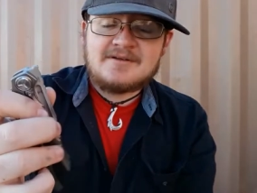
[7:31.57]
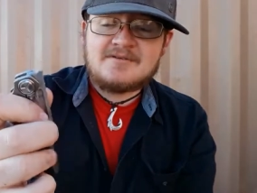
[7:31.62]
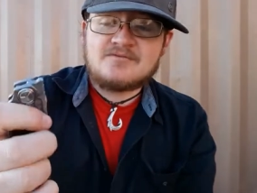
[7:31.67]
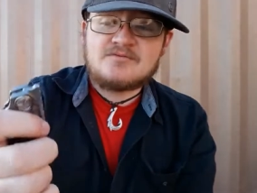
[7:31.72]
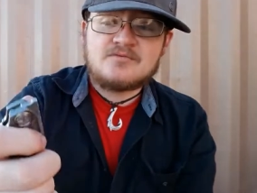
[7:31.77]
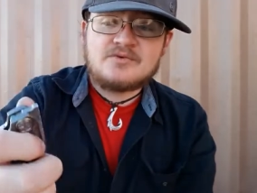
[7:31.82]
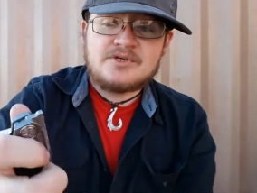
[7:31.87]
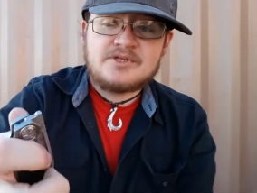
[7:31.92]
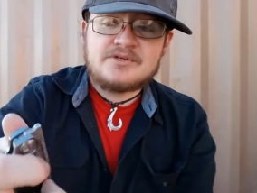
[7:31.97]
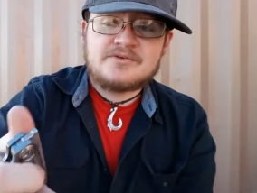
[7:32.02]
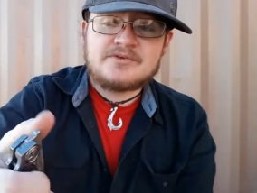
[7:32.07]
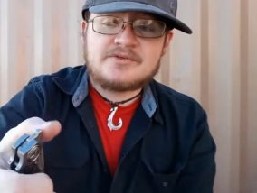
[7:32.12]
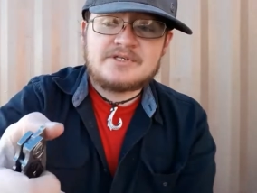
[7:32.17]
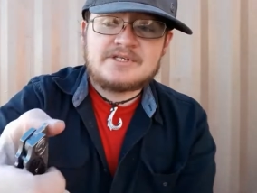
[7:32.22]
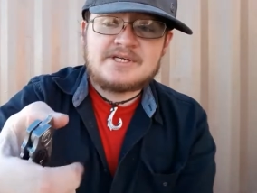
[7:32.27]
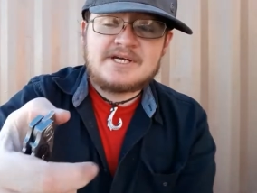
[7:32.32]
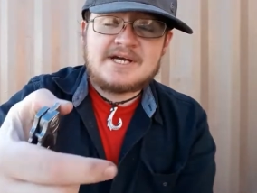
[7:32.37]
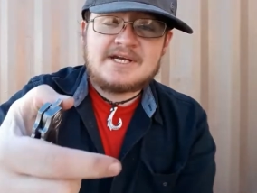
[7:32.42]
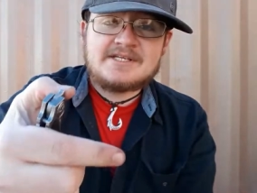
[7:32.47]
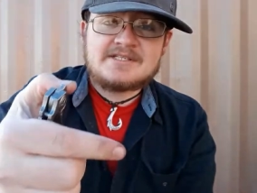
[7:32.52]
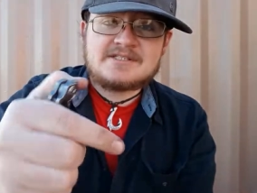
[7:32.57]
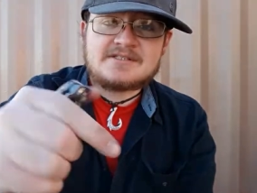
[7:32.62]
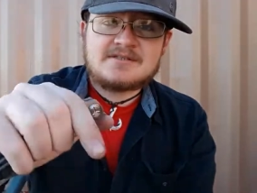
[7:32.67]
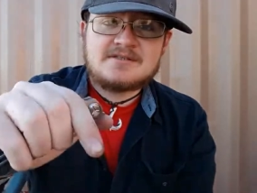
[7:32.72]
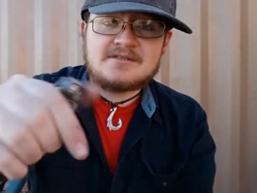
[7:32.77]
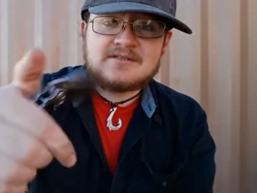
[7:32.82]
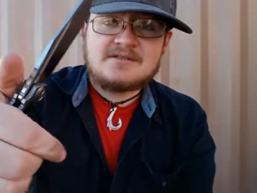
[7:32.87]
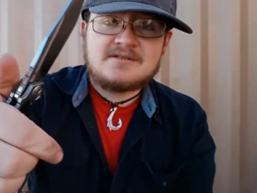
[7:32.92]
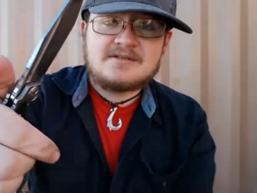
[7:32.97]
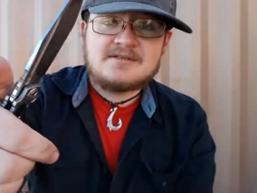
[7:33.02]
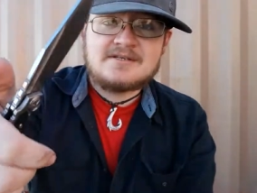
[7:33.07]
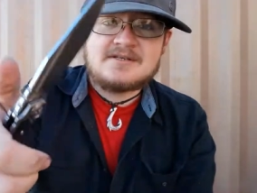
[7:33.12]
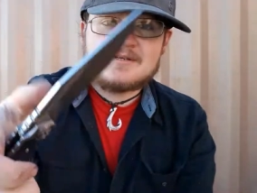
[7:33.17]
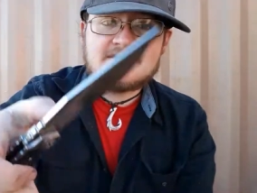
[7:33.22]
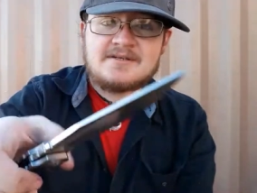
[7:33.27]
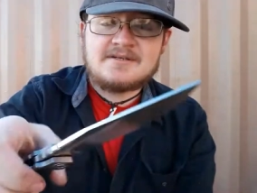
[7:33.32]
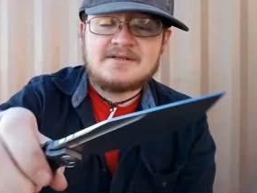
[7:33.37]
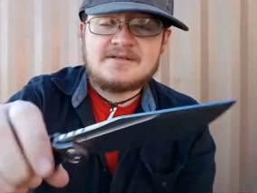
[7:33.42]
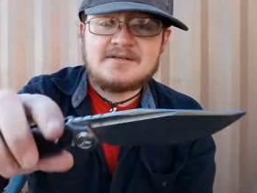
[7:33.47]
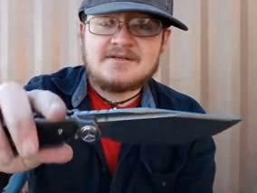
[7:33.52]
Really, really nice.
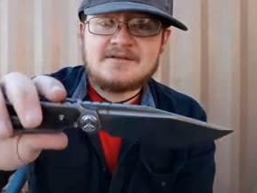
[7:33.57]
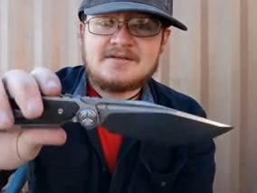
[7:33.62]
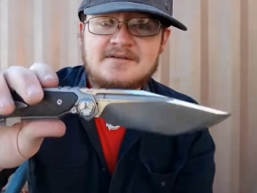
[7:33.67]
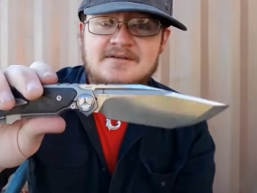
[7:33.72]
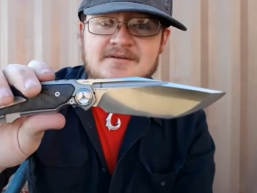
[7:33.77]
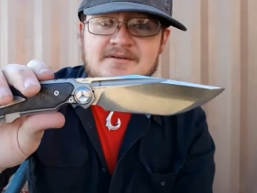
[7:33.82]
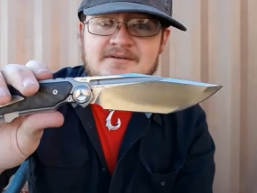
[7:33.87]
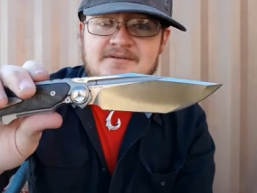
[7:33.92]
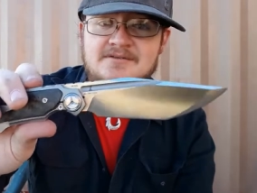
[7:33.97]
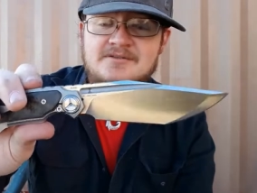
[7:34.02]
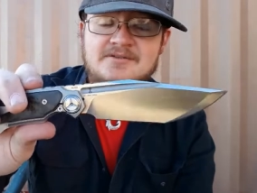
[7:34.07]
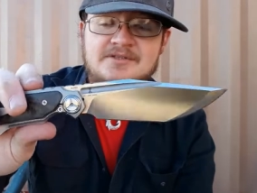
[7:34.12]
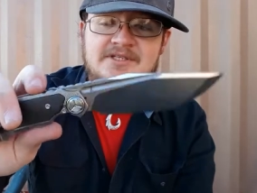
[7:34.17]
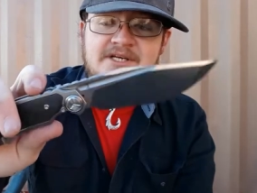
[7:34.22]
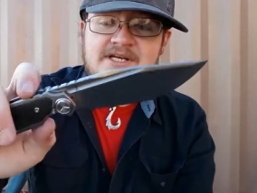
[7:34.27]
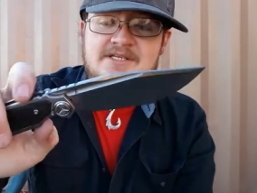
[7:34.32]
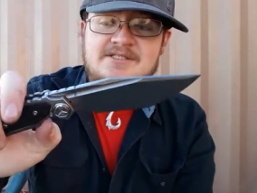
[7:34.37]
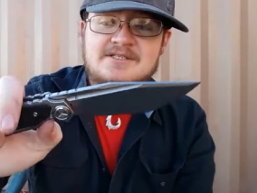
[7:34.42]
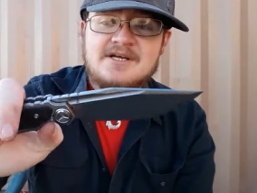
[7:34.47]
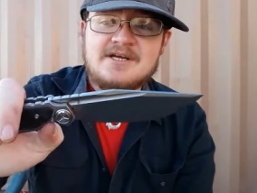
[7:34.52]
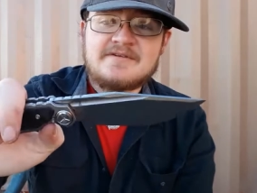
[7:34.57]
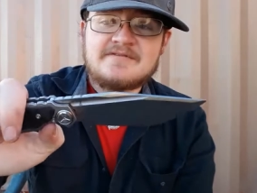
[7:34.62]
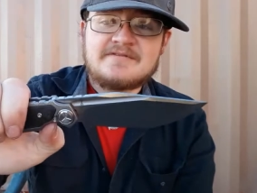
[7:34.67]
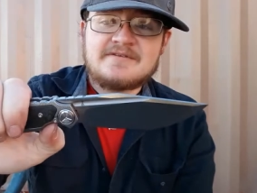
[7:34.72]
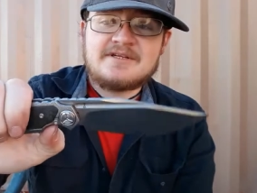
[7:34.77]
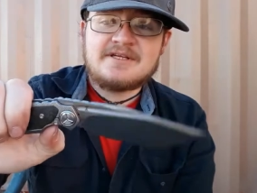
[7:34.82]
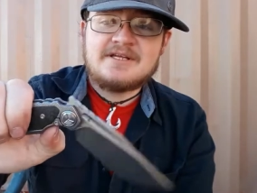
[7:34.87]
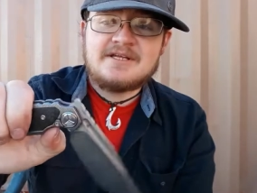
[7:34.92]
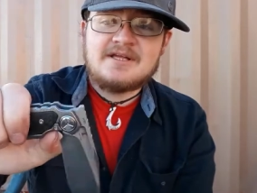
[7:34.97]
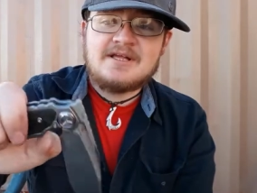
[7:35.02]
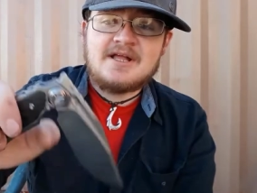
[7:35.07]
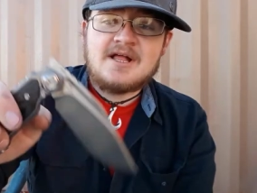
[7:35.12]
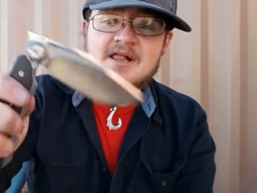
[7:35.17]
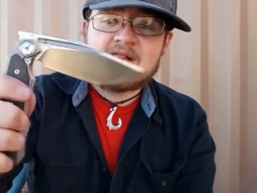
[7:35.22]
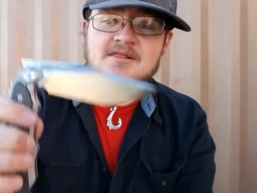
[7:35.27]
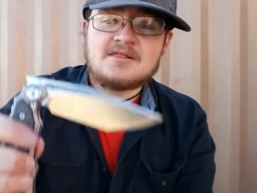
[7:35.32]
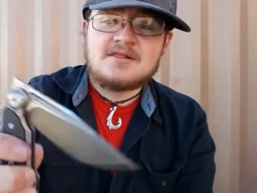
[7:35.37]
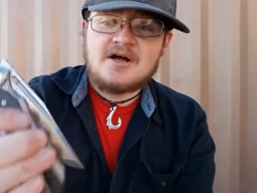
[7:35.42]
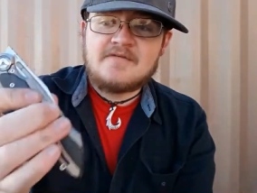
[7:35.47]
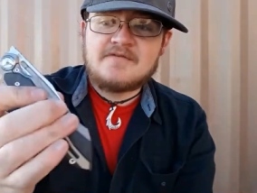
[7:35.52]
Really nice knife.
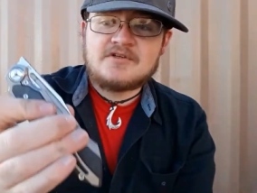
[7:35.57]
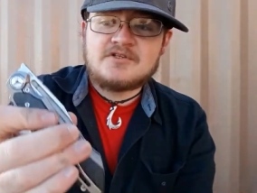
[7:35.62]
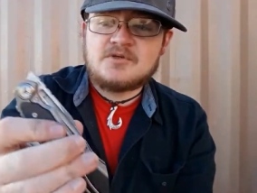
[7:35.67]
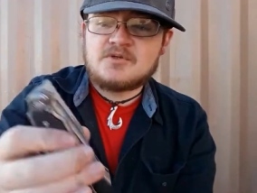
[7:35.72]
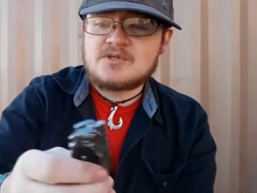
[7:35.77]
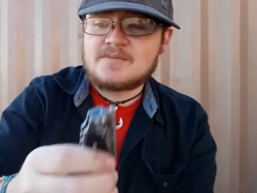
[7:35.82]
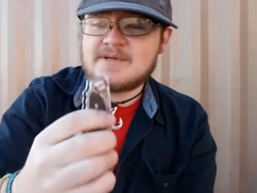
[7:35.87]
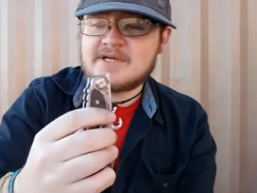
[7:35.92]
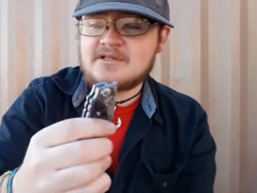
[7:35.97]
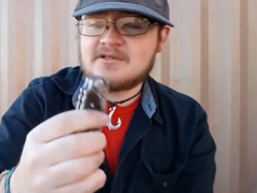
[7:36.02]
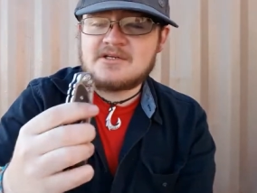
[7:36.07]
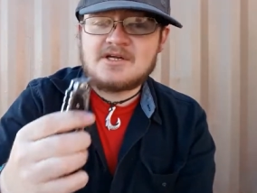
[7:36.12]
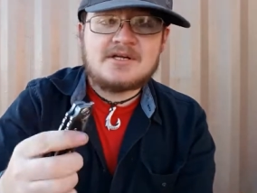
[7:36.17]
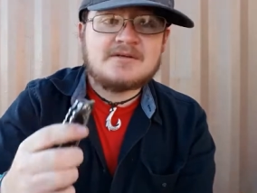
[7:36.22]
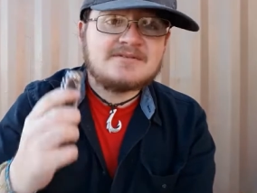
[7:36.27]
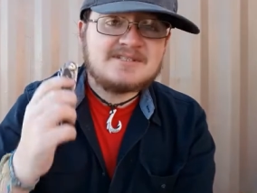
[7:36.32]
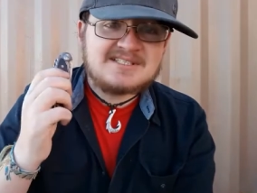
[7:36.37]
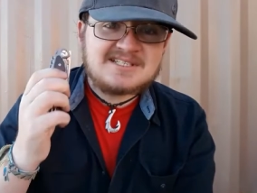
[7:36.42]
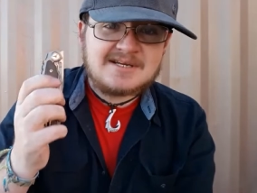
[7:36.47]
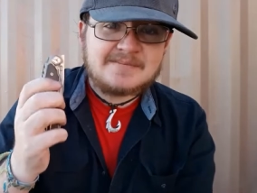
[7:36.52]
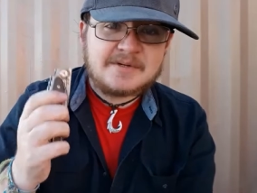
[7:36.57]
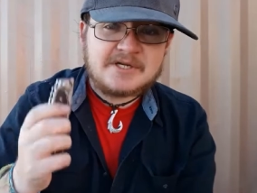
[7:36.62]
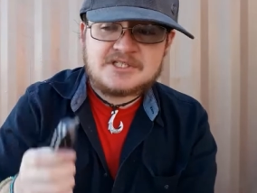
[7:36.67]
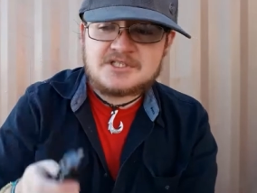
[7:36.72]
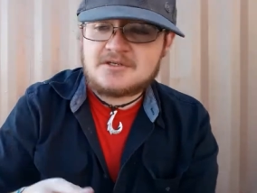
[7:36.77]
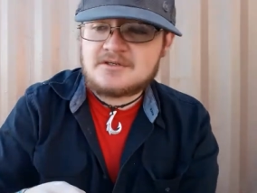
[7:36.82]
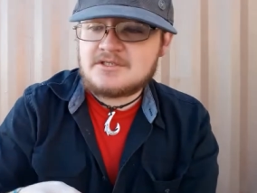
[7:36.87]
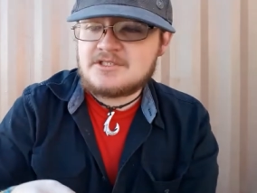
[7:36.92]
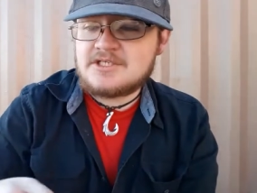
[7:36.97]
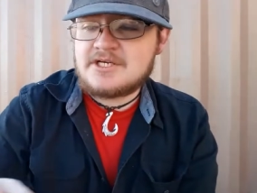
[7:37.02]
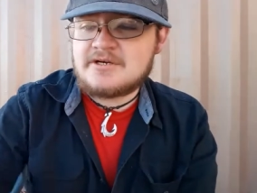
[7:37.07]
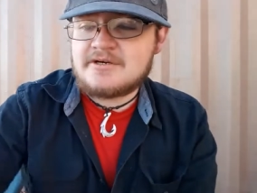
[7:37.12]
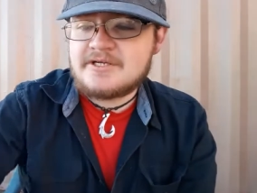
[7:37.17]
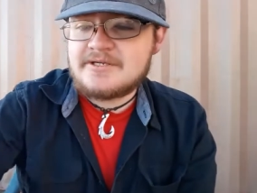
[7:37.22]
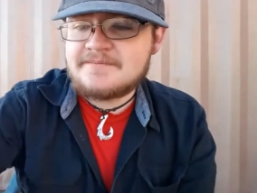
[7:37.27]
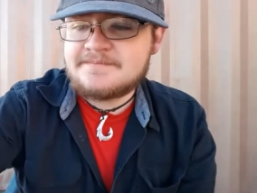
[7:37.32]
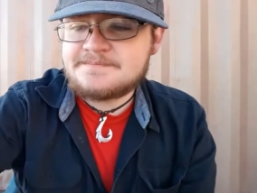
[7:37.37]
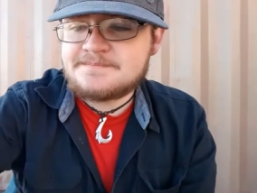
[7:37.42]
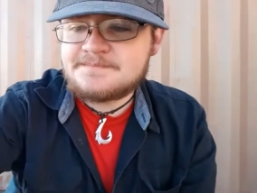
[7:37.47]
Love the Tucson Megalodon, designed by Jelly Jerry.